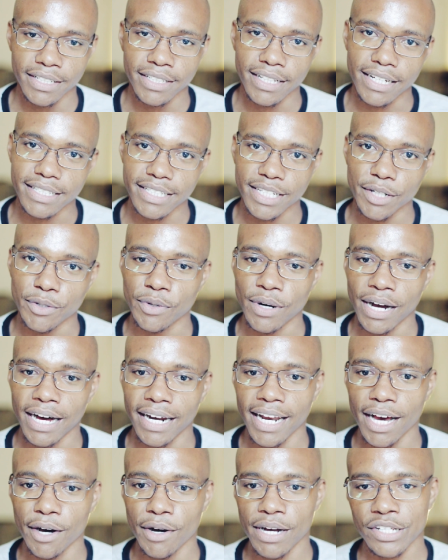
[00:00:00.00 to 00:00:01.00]
that he will
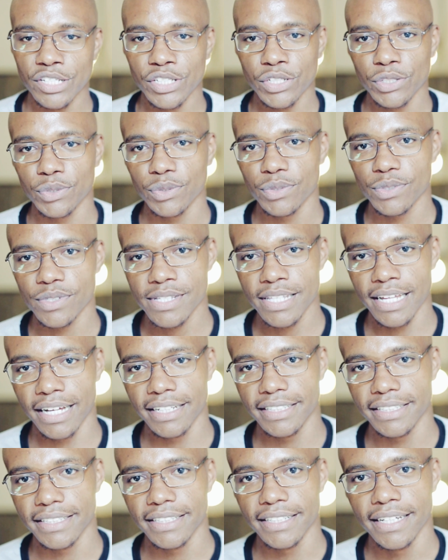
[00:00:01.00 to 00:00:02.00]
allow us to
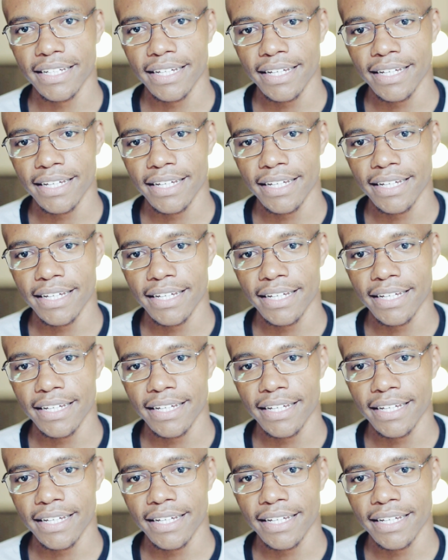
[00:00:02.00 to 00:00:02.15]
study